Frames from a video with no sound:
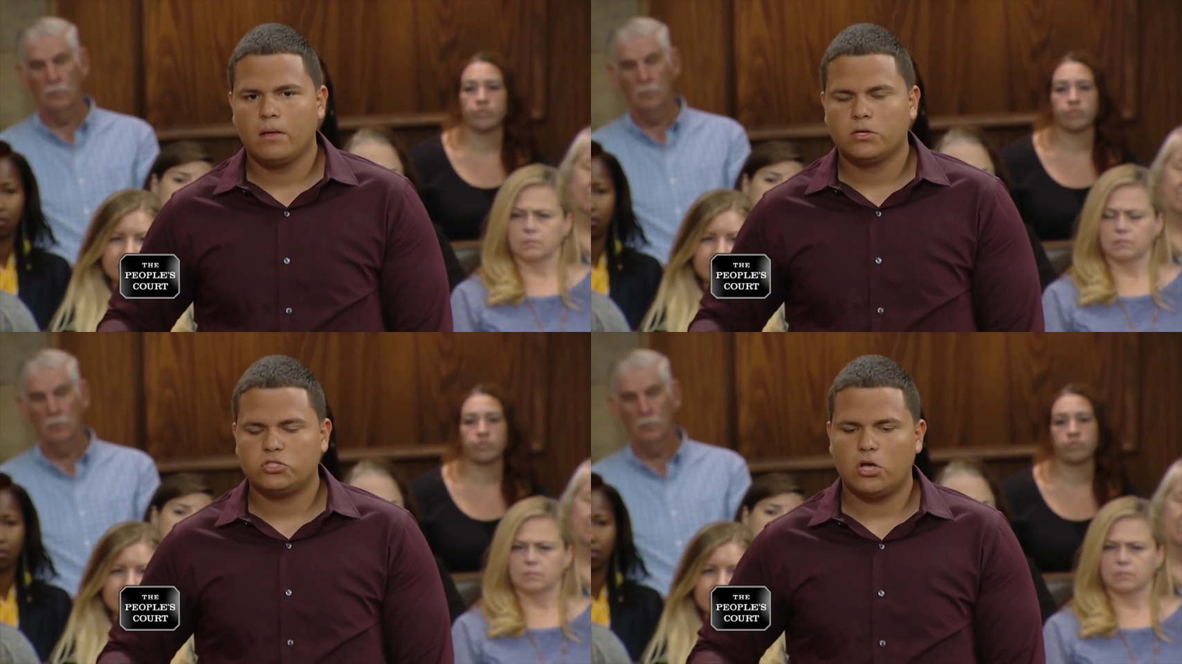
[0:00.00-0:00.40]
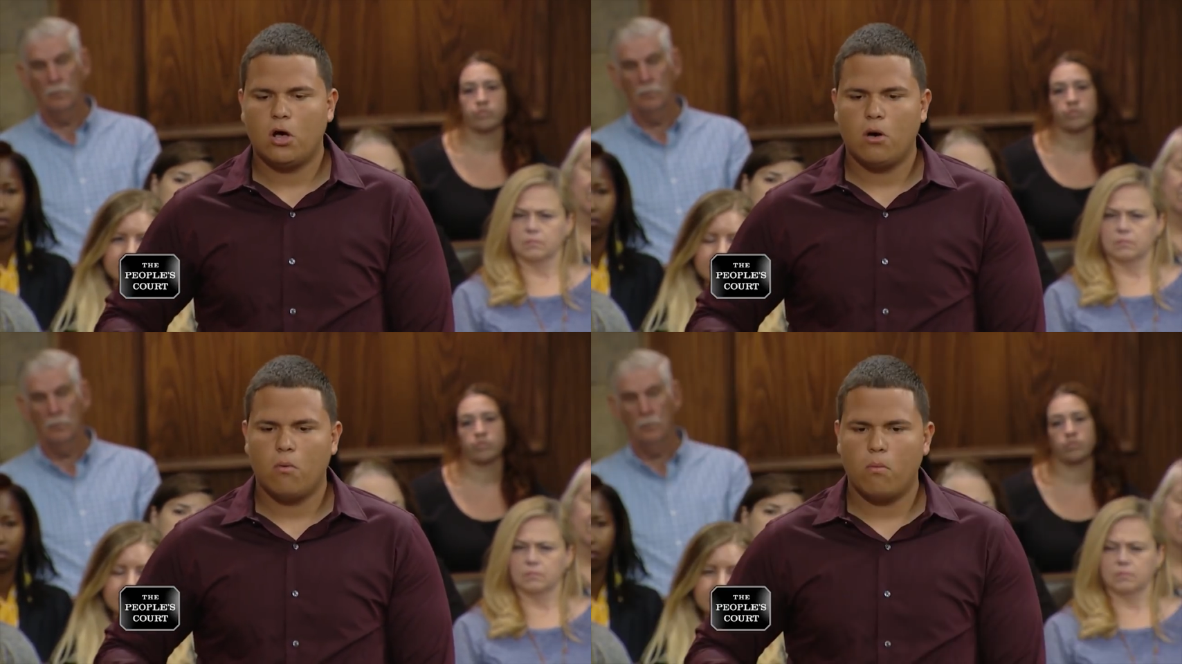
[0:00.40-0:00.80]

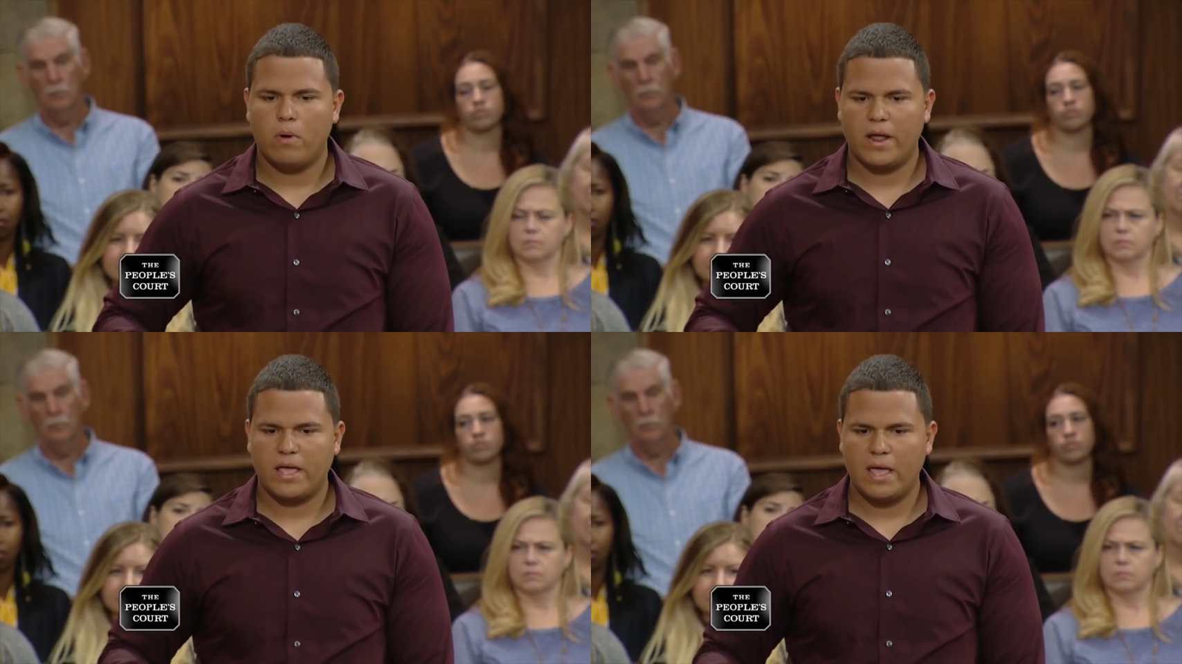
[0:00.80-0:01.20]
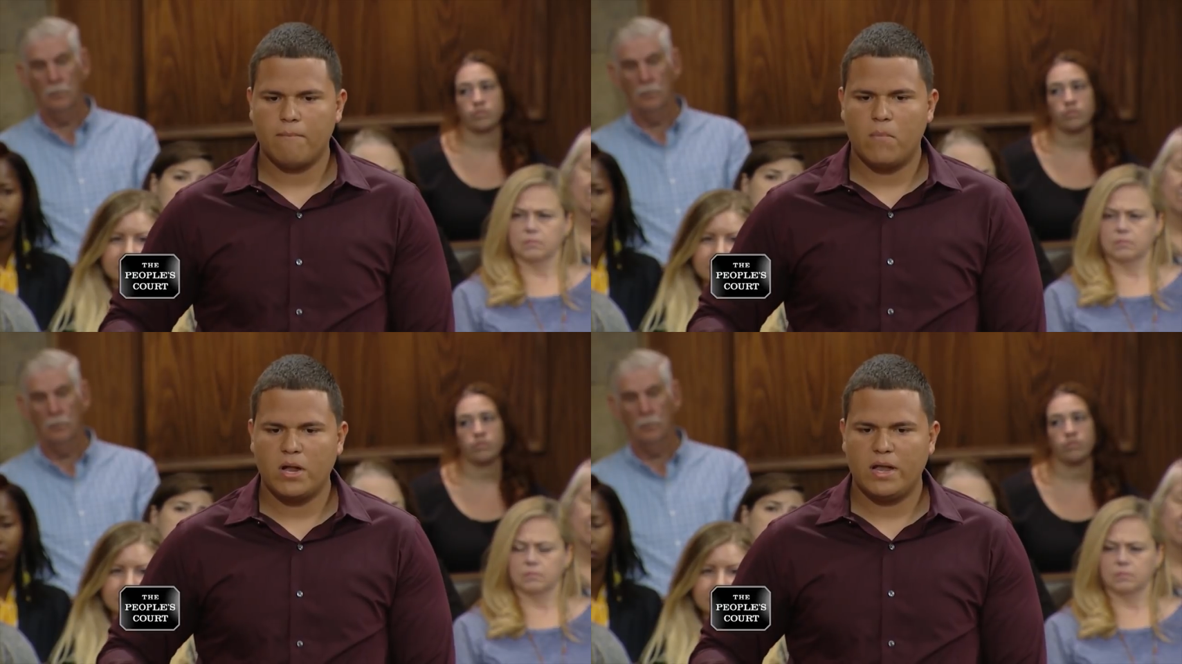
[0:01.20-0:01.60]
Speaker 1: So when it came
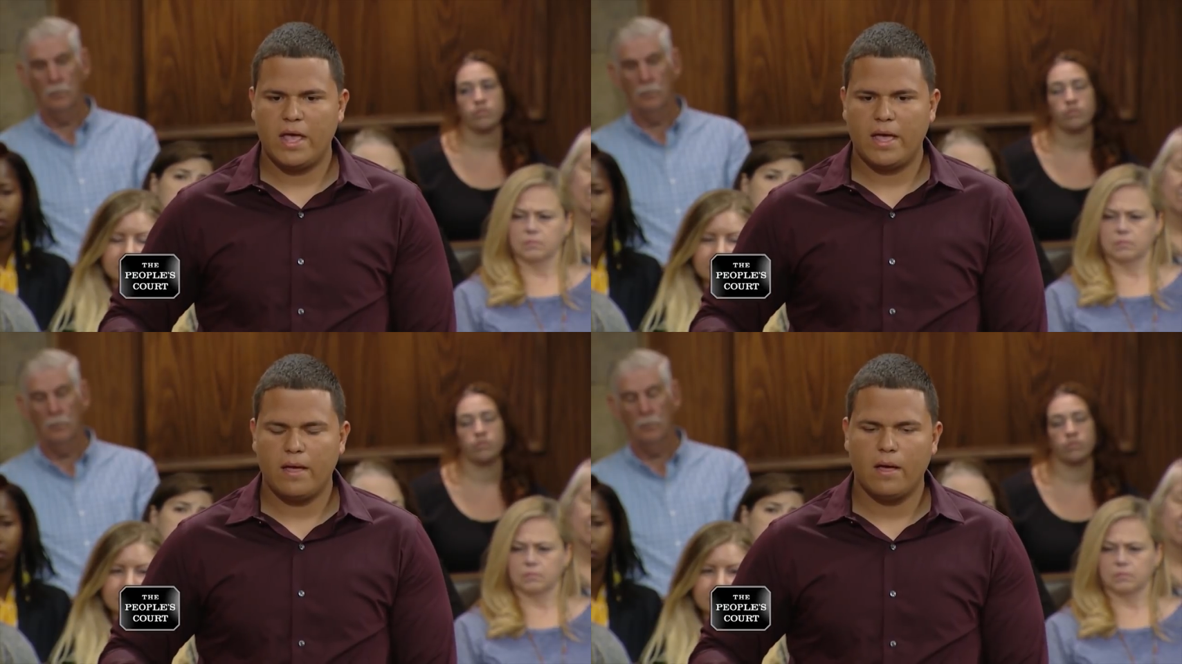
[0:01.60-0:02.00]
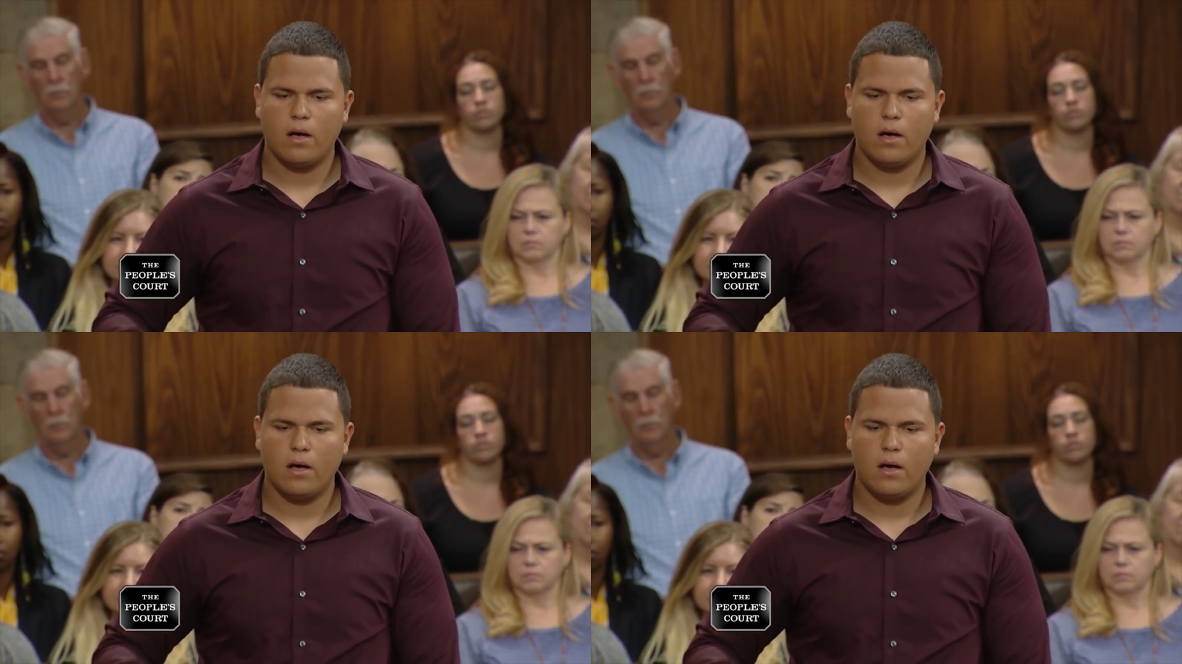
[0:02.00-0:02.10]
Monday,